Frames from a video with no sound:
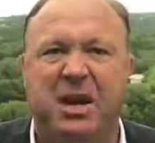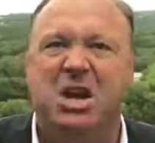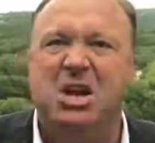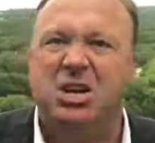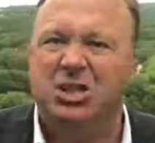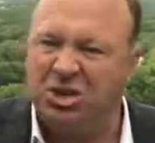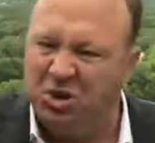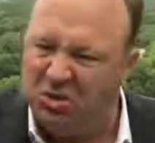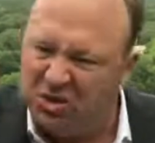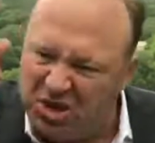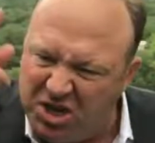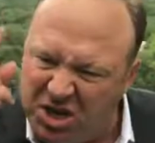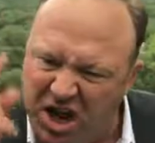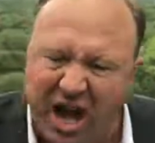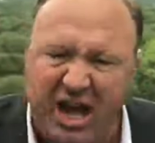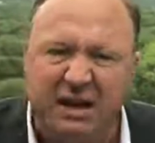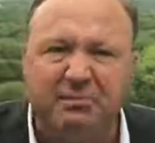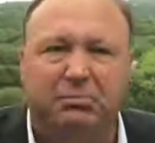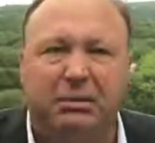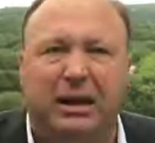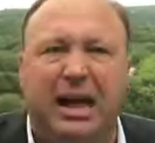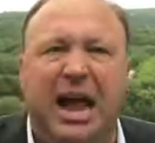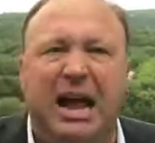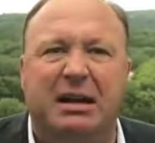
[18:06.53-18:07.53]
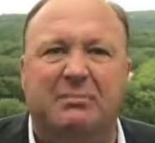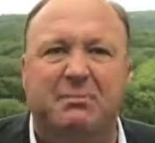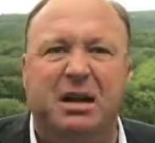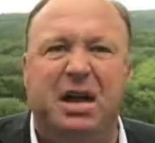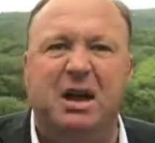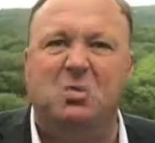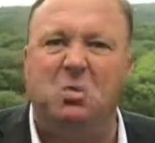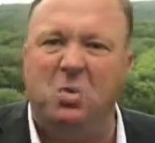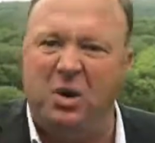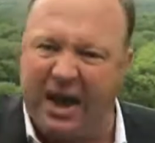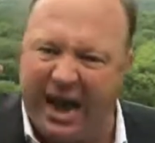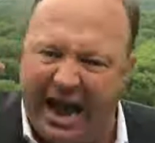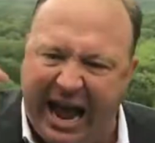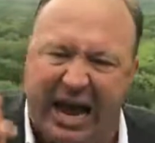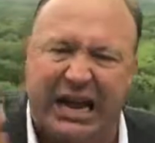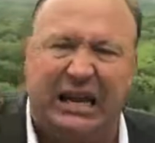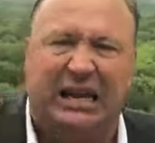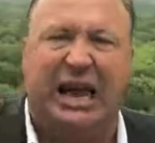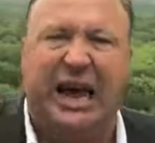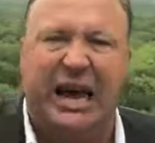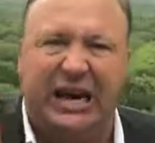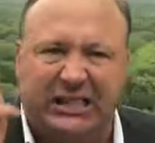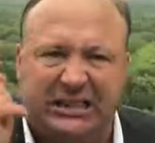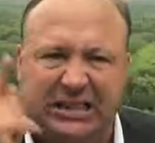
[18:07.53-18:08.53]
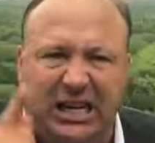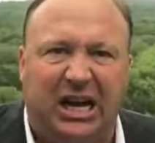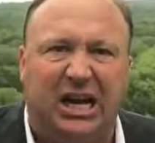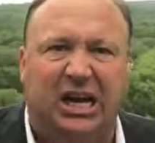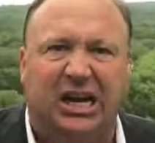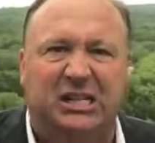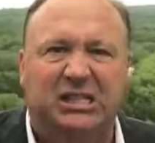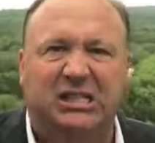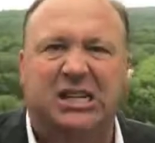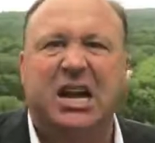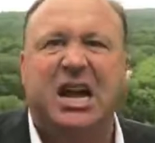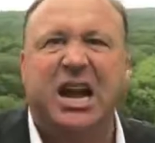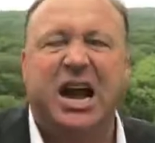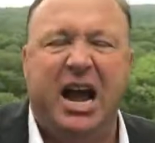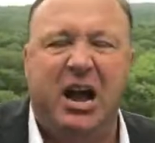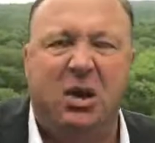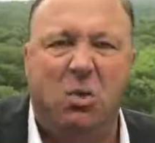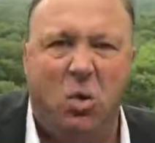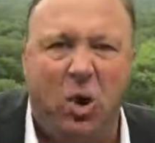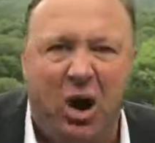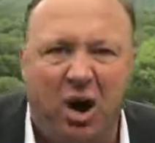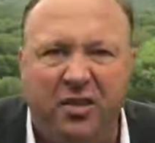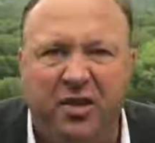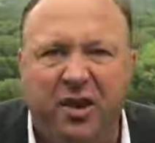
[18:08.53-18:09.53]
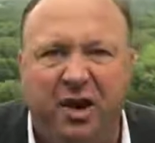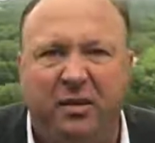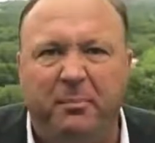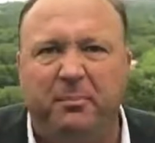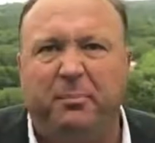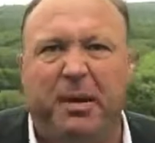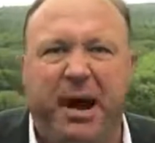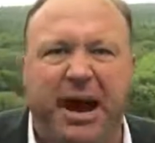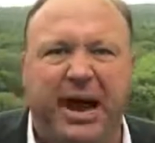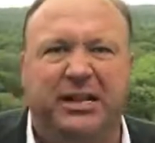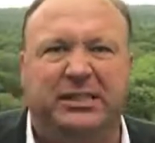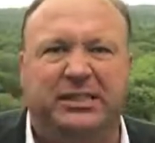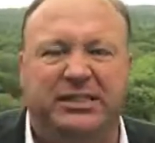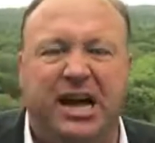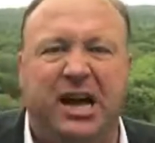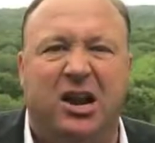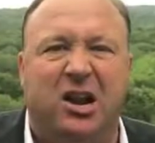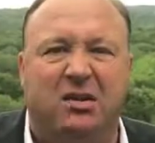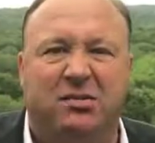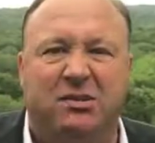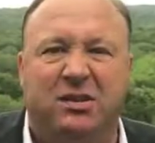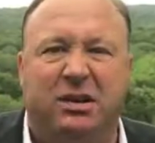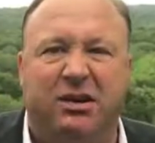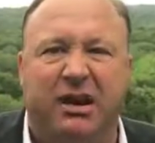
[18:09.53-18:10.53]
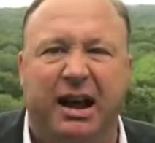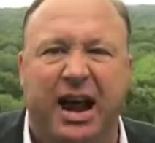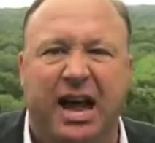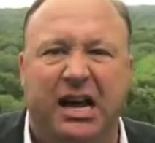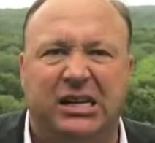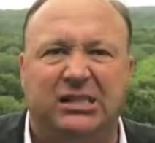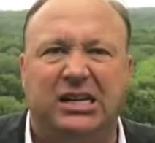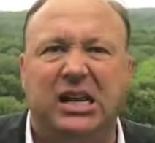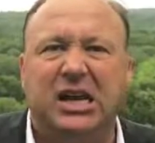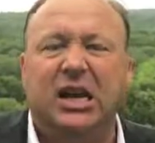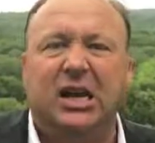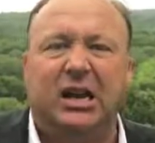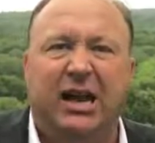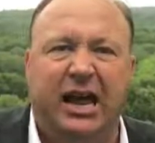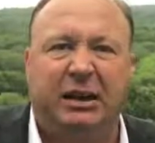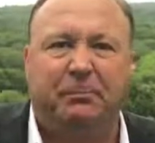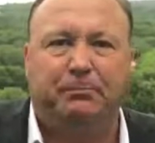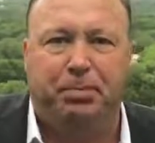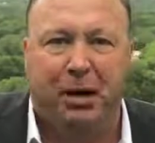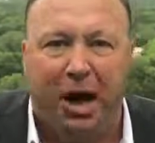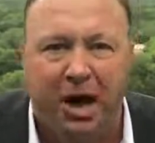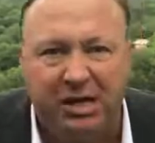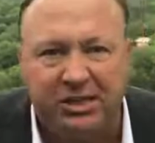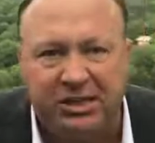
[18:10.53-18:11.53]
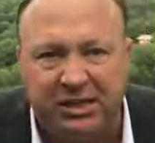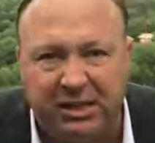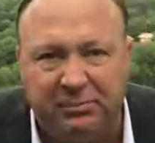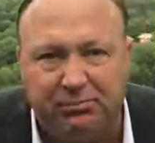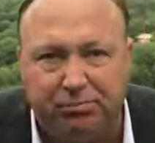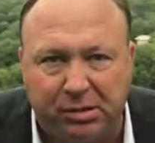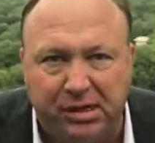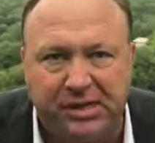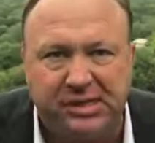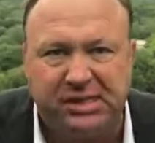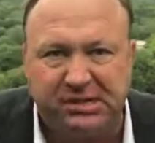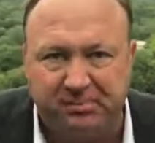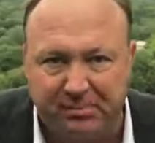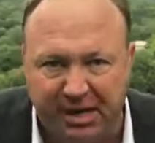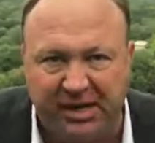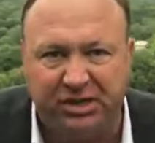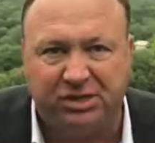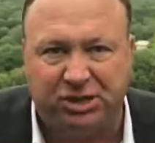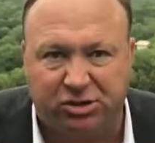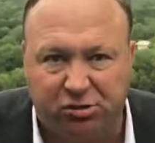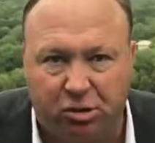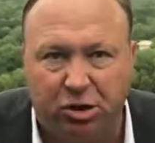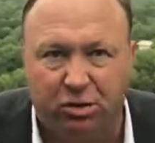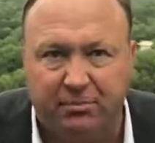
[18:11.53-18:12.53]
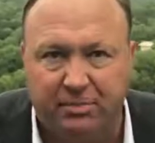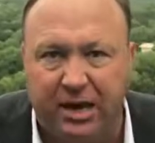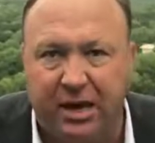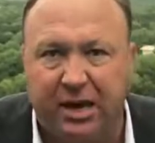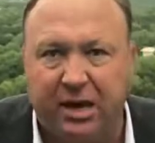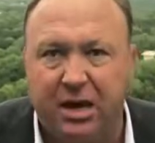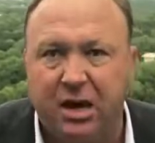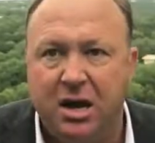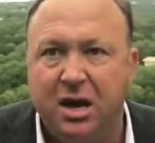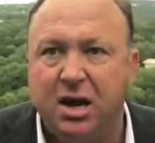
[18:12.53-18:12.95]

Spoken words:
so young black men would act like thugs and wear their pants down over their ass like punks in prison, meaning screw me,